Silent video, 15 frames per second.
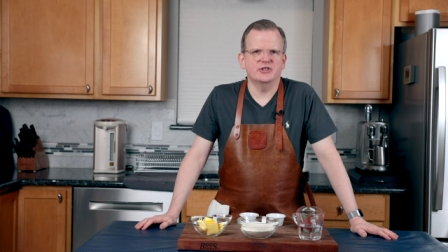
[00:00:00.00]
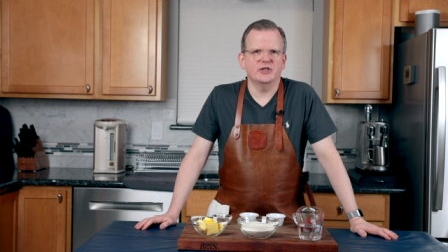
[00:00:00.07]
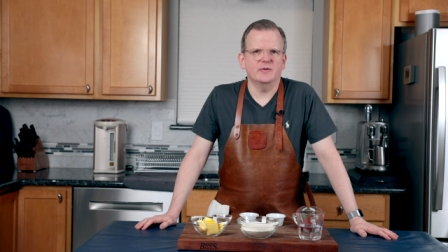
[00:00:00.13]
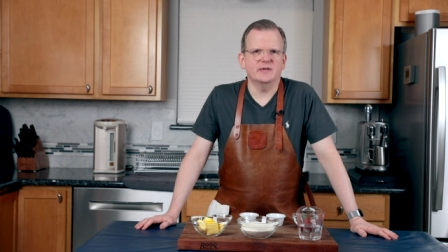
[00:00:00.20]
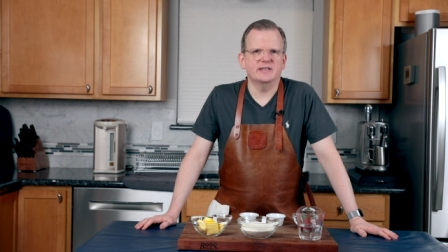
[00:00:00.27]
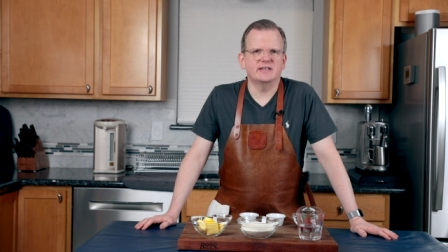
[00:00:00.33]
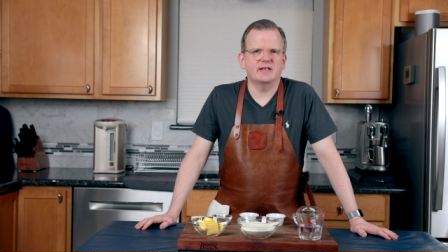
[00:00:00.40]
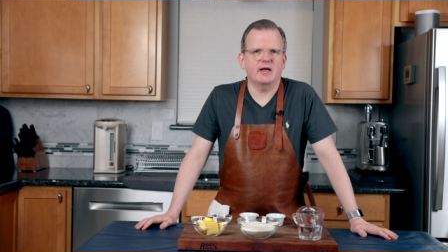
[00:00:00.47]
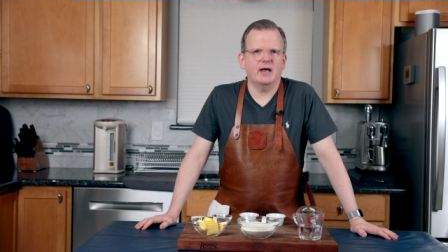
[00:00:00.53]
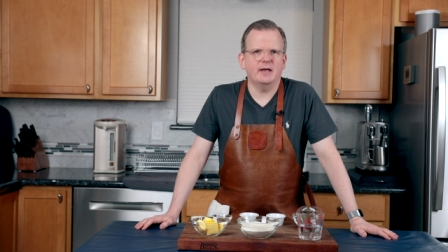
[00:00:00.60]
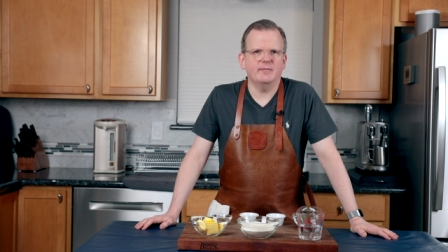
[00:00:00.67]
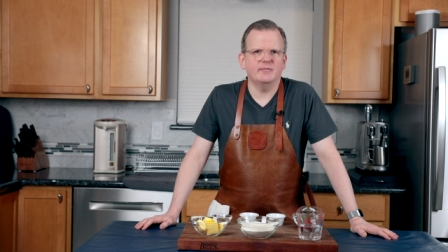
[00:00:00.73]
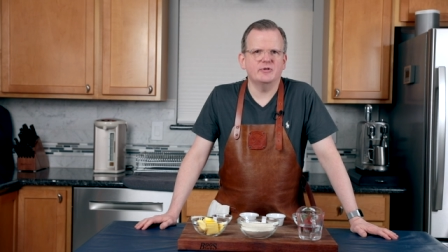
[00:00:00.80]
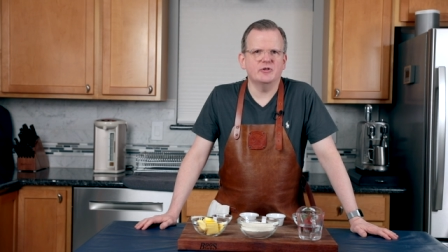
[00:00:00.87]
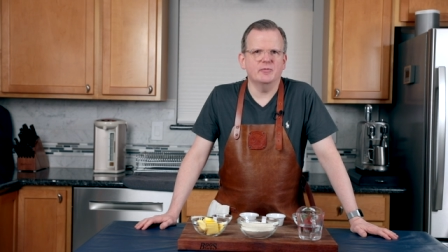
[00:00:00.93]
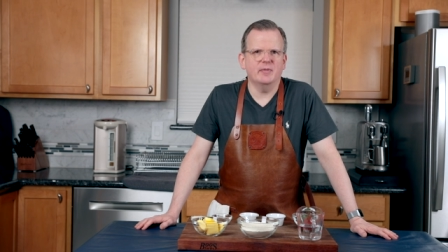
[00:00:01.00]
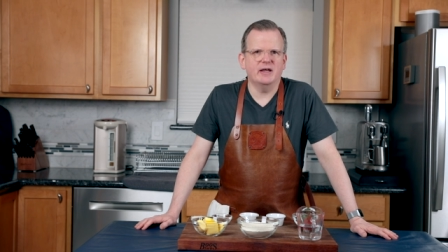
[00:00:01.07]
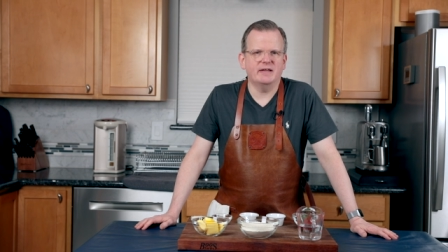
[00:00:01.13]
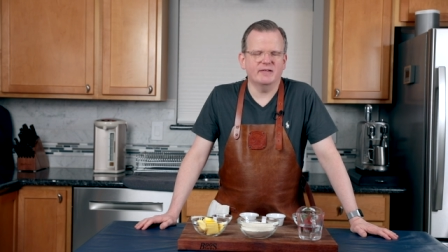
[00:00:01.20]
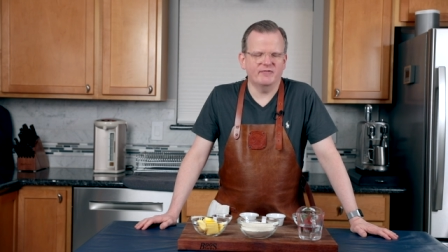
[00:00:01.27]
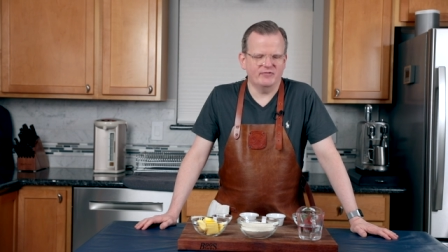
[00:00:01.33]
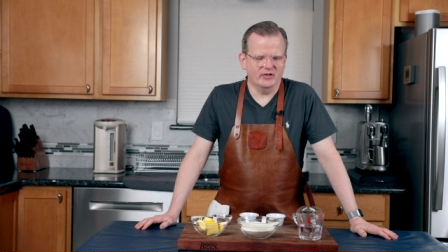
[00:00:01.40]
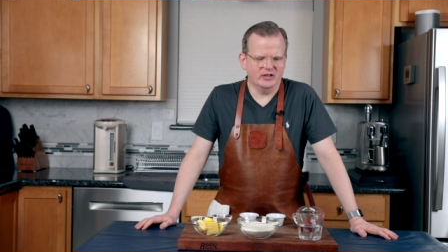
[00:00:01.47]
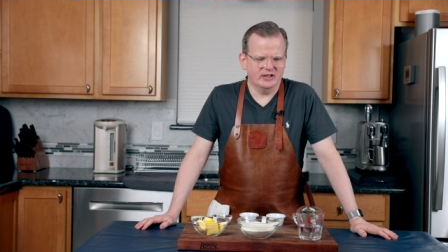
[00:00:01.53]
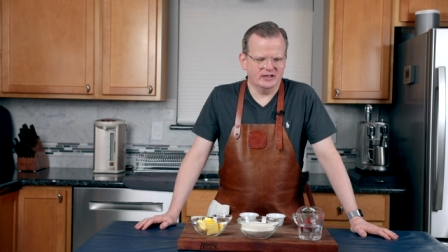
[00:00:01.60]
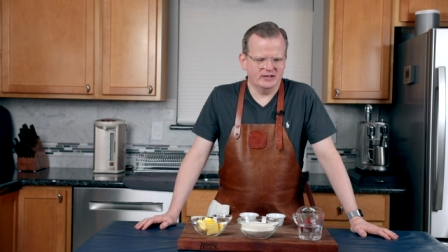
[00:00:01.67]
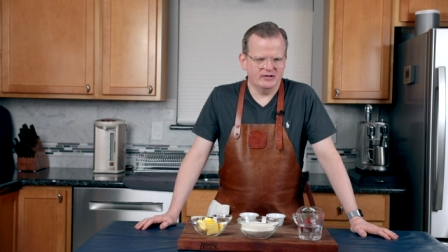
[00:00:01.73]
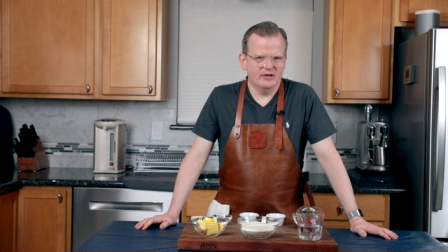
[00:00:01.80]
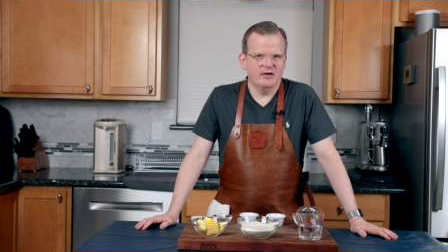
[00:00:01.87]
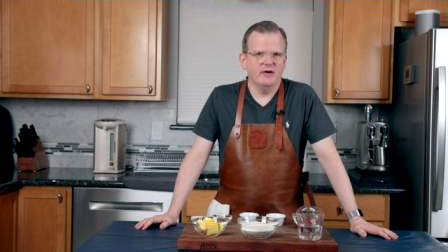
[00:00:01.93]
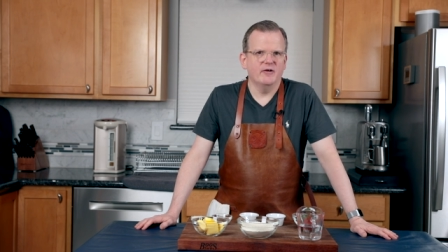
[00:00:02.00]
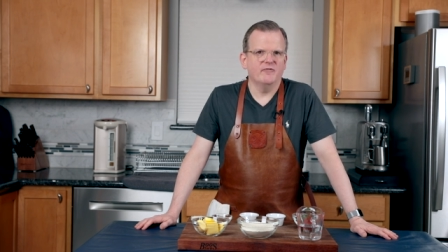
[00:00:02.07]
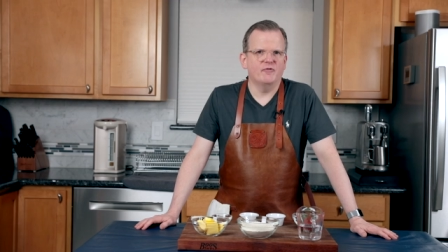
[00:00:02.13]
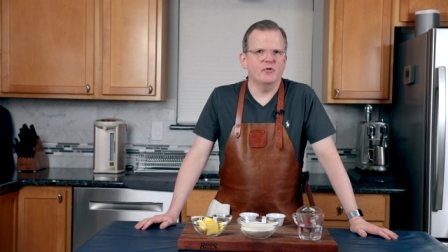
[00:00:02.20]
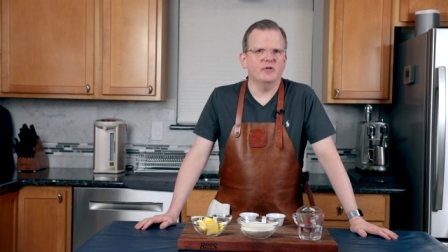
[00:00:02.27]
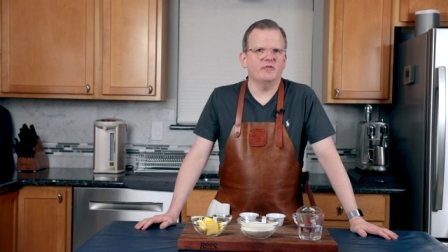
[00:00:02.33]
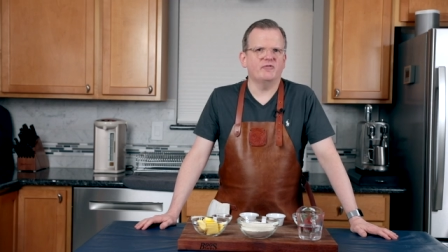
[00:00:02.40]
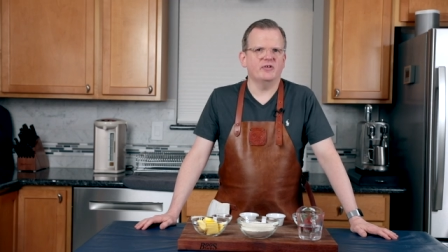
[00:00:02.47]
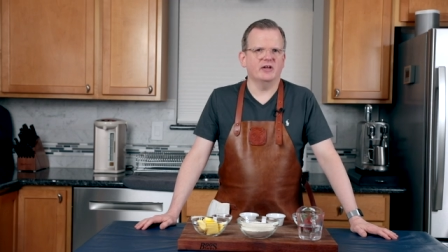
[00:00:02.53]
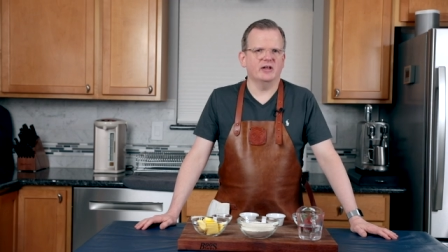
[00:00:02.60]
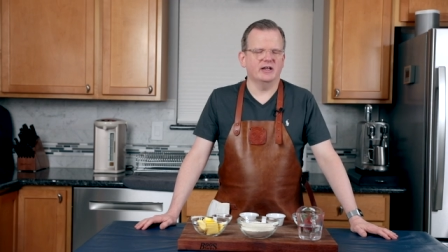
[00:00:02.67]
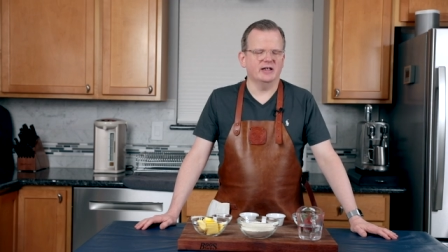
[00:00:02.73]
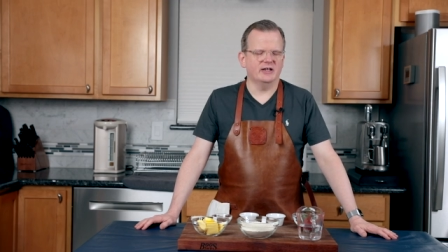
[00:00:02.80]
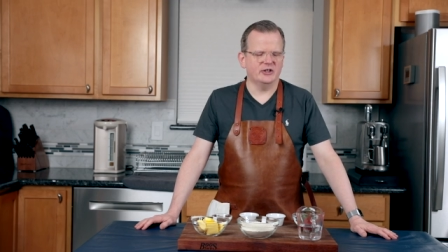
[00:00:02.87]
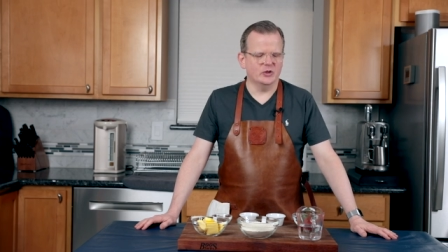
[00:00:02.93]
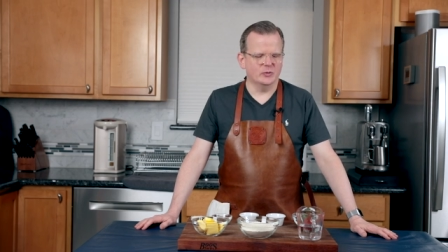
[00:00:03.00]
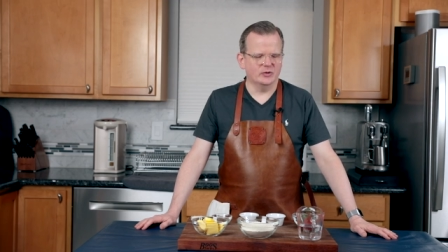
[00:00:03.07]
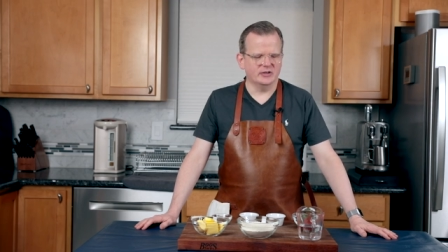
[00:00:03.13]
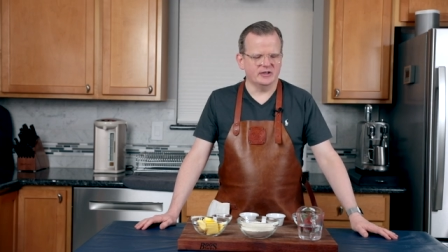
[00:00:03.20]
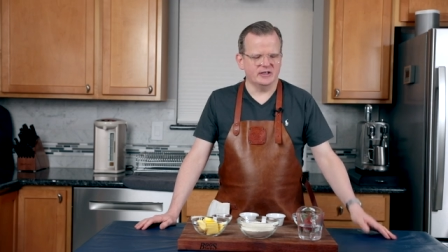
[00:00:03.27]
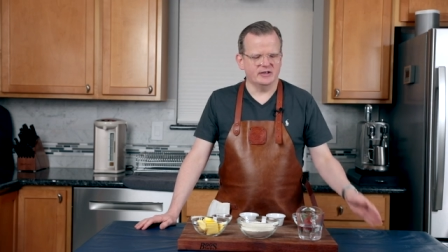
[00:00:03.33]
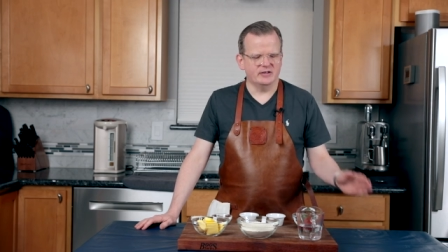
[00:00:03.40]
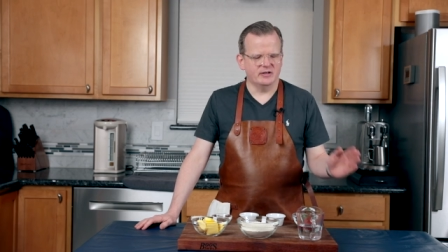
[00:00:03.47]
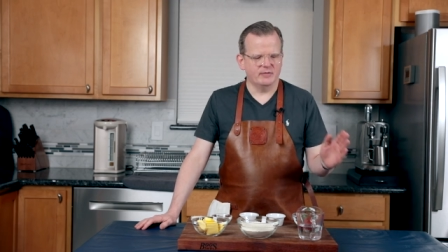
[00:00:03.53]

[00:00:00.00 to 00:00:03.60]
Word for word: so it's time to make the filling. For the filling, you will need